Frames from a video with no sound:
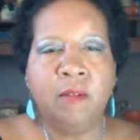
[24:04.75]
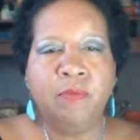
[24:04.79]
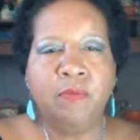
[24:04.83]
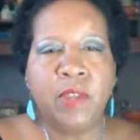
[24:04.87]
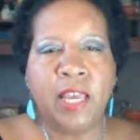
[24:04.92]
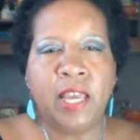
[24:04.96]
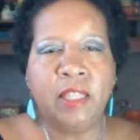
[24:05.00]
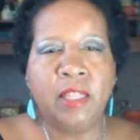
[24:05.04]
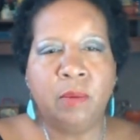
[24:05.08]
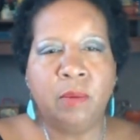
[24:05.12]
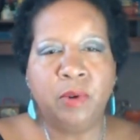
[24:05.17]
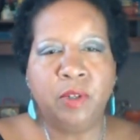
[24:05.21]

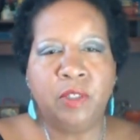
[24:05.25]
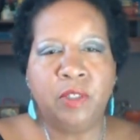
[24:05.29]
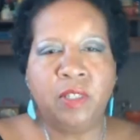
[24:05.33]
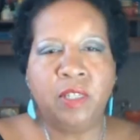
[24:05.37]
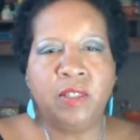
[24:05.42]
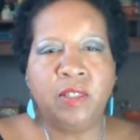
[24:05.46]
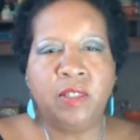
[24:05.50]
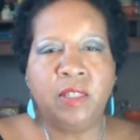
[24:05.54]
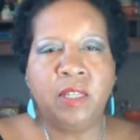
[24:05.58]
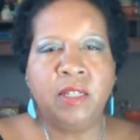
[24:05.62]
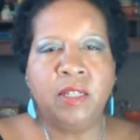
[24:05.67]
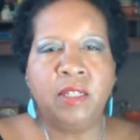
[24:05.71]
and the
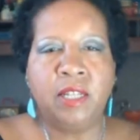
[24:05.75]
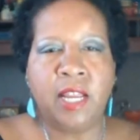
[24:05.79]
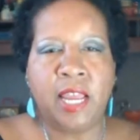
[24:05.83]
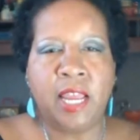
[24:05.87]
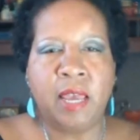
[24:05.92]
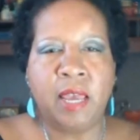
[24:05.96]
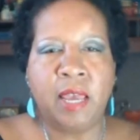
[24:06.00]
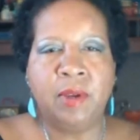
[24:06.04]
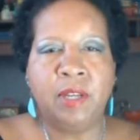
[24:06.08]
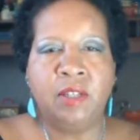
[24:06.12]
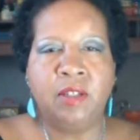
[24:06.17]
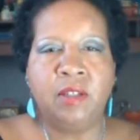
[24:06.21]
persistent
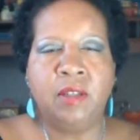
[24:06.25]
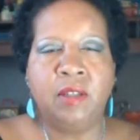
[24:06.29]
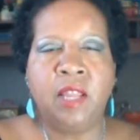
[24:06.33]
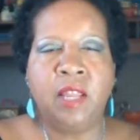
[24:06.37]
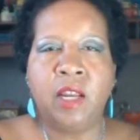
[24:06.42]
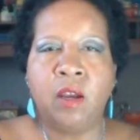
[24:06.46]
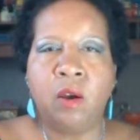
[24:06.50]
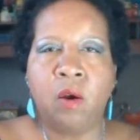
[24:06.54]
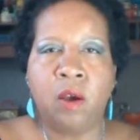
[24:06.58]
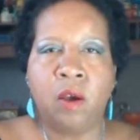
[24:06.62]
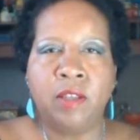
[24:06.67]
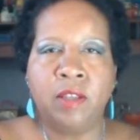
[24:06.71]
damage they
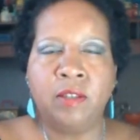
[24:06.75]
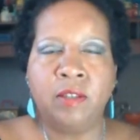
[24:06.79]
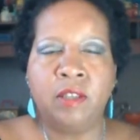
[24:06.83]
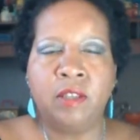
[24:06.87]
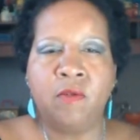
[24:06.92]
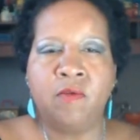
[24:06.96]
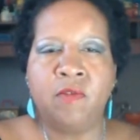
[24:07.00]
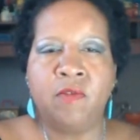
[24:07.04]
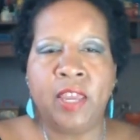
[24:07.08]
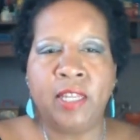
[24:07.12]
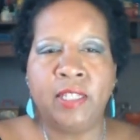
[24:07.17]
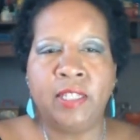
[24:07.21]
cause
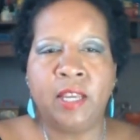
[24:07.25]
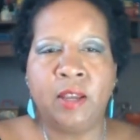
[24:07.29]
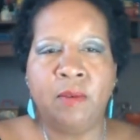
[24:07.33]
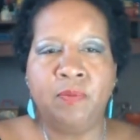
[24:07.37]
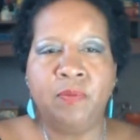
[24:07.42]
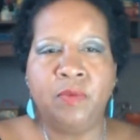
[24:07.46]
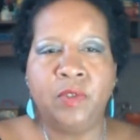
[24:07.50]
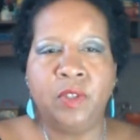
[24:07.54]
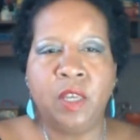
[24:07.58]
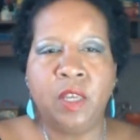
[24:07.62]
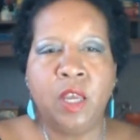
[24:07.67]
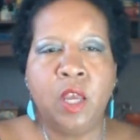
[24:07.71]
their
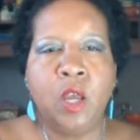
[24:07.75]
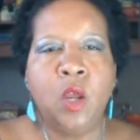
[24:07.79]
victims.